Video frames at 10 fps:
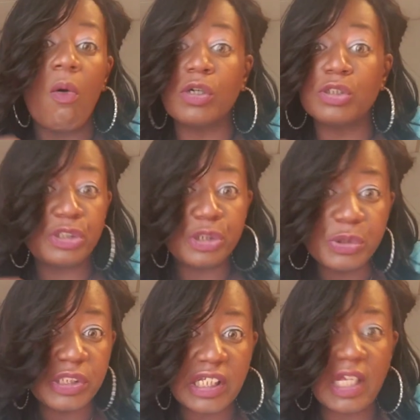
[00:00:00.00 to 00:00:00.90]
or
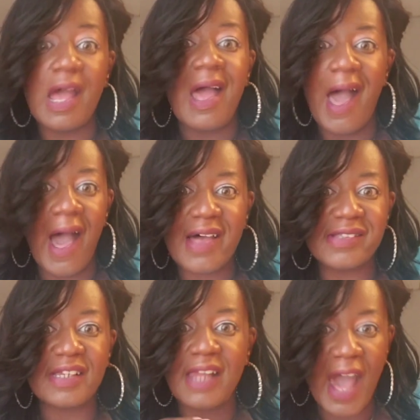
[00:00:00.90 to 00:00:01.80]
Susie
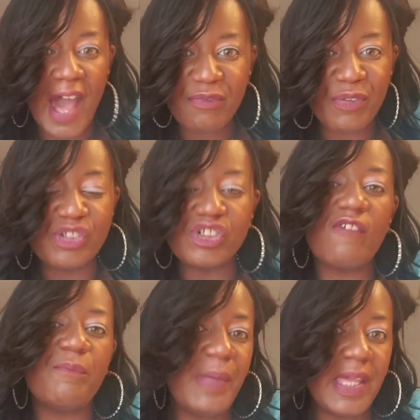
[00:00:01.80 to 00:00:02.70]
has an average
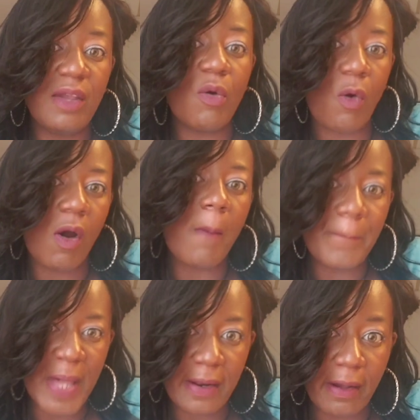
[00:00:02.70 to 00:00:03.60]
of B or
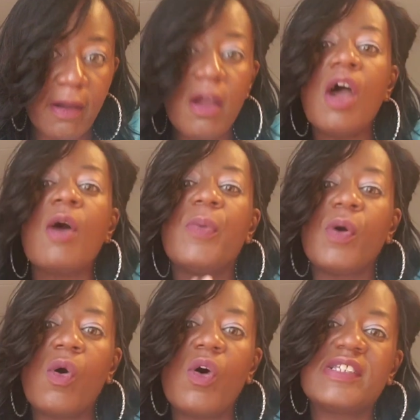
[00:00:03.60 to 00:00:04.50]
better,
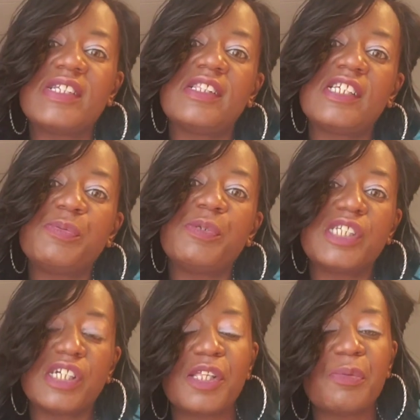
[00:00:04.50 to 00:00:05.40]
because at this
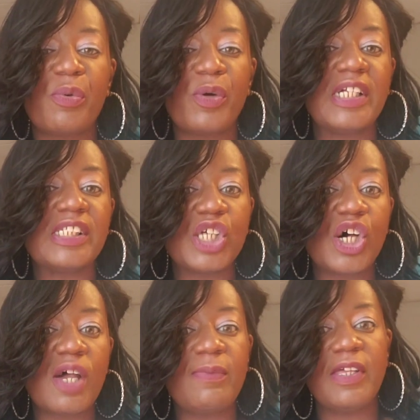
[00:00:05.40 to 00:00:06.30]
particular point in
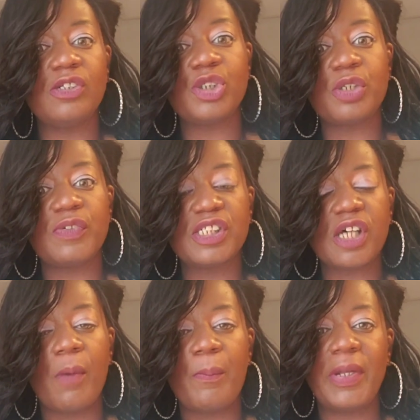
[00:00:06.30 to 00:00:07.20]
time, the
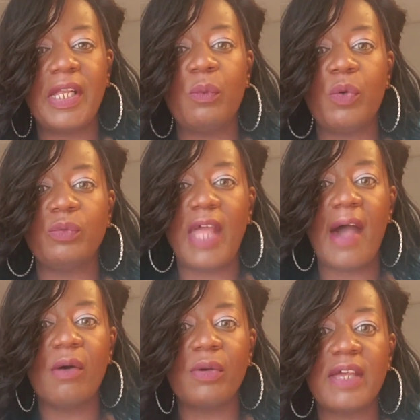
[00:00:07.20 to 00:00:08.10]
insurance company will
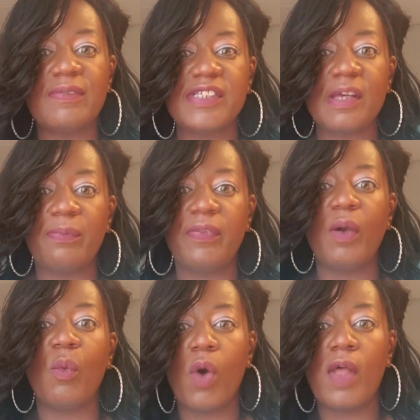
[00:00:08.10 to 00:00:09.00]
now give
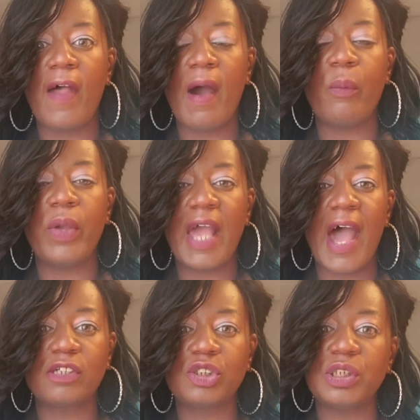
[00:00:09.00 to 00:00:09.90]
something what that we
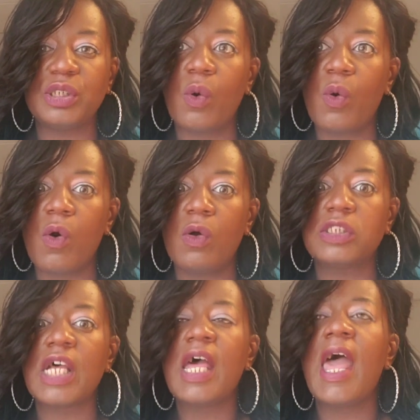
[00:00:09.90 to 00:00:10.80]
actually
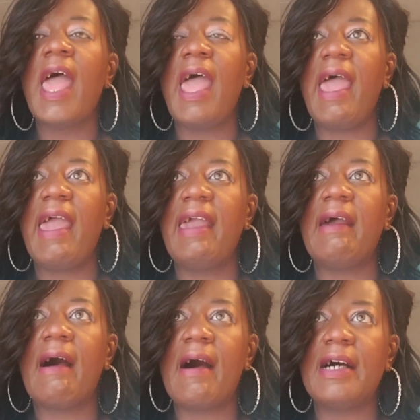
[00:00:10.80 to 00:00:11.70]
called
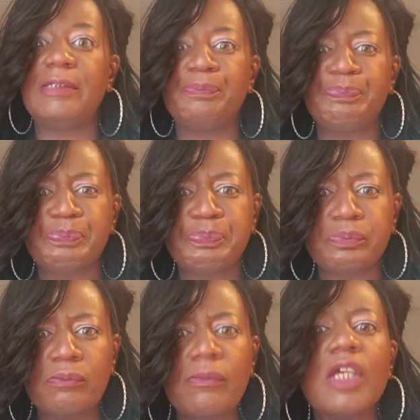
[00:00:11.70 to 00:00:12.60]
a
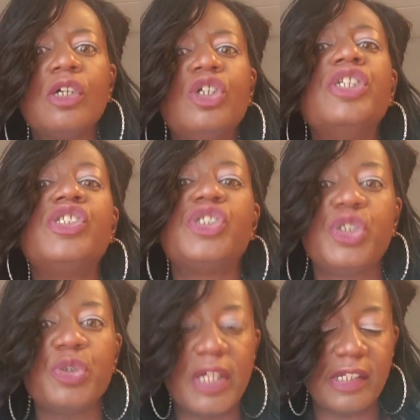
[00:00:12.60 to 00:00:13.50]
good
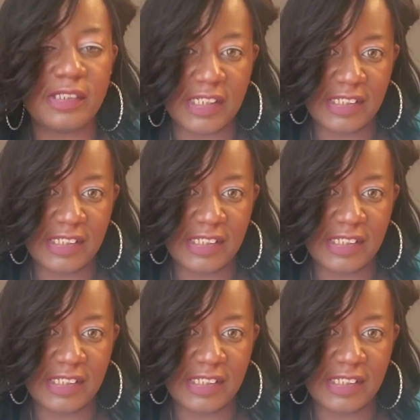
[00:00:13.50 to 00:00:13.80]
student